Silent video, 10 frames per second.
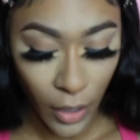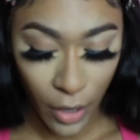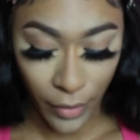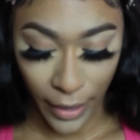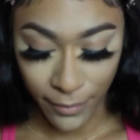
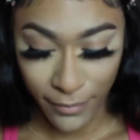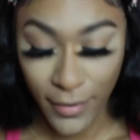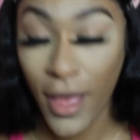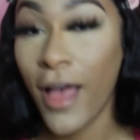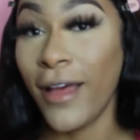Okay,
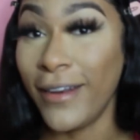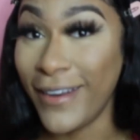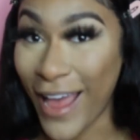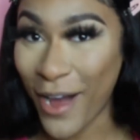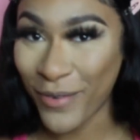
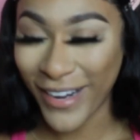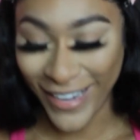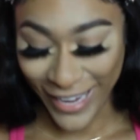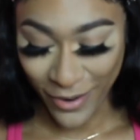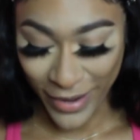now we're
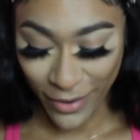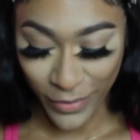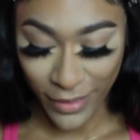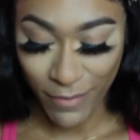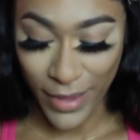gonna go in
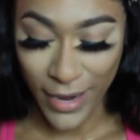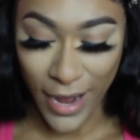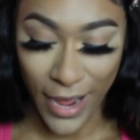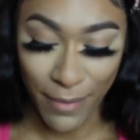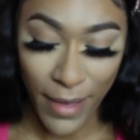with the Ben
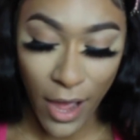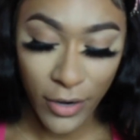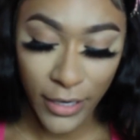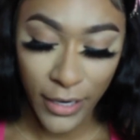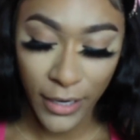Nye
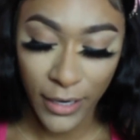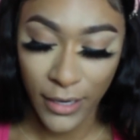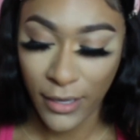powder